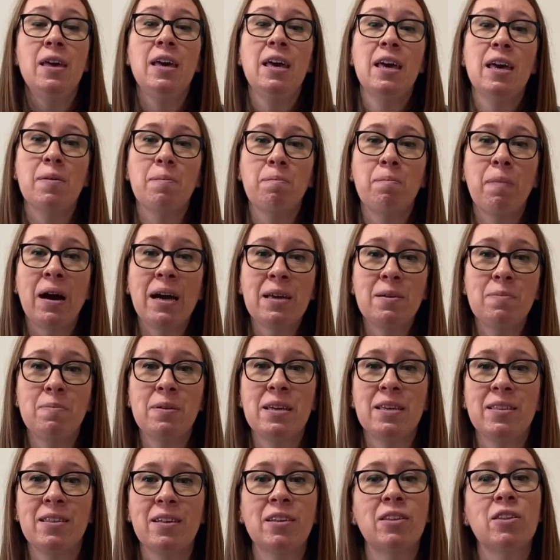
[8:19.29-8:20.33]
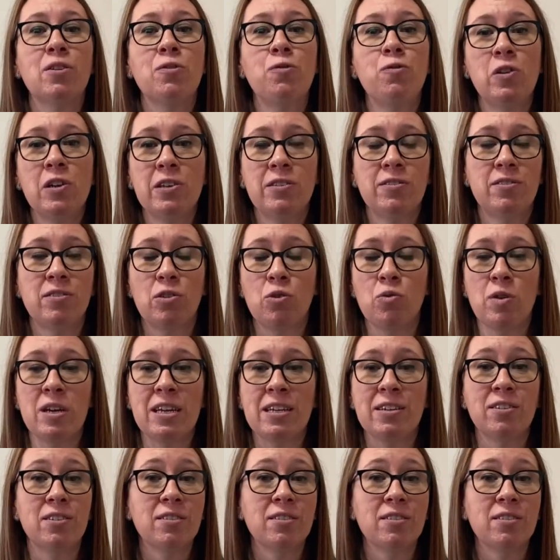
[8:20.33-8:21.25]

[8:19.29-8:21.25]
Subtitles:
It might be that the first screen